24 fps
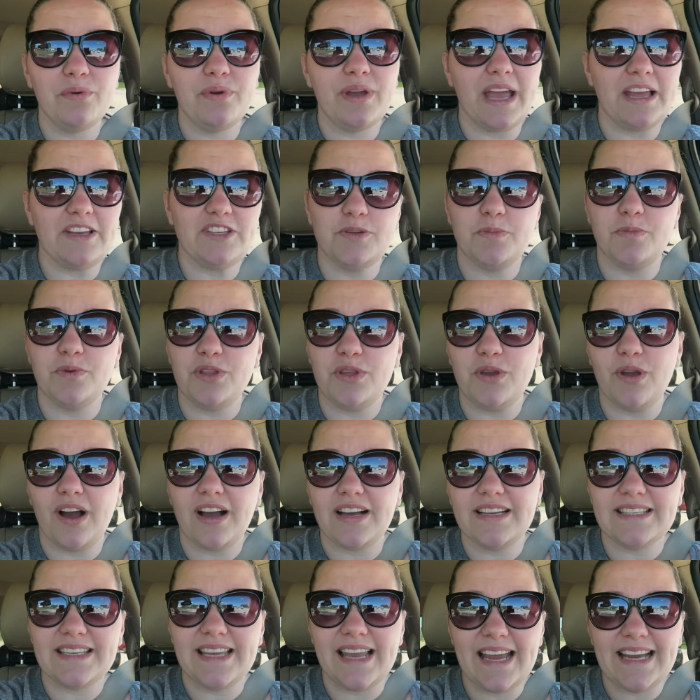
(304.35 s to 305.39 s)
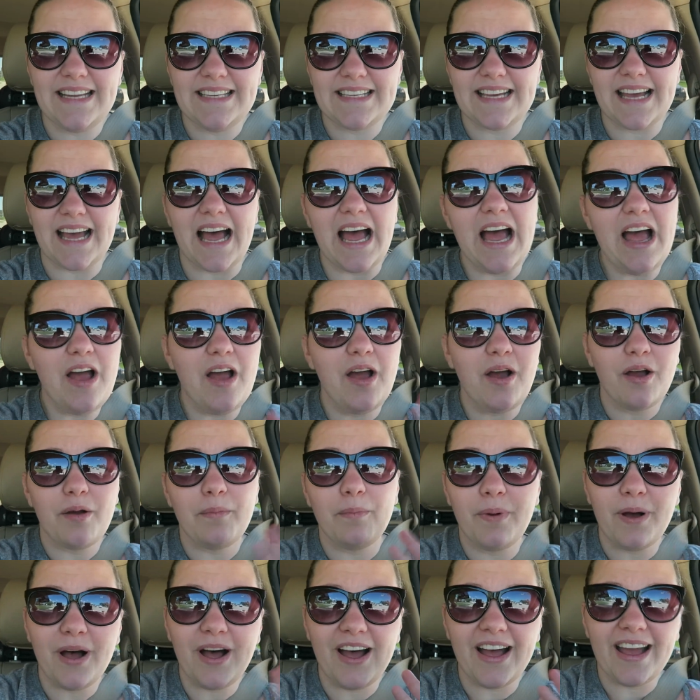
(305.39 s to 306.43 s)
will catch up with you guys later.
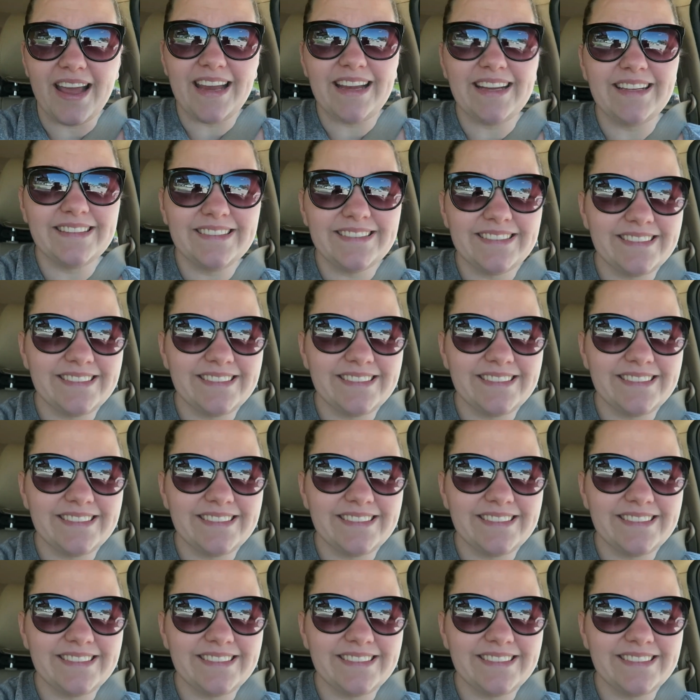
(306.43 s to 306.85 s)
Bye!